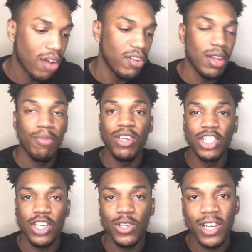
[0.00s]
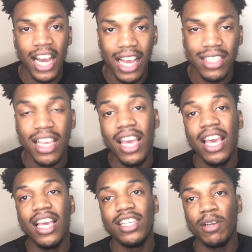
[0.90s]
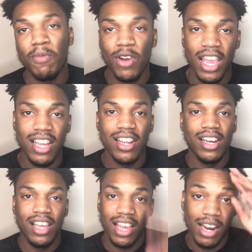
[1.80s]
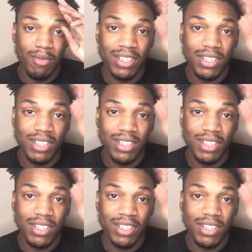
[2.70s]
I really appreciate you guys. It's your boy Hayden, and I'm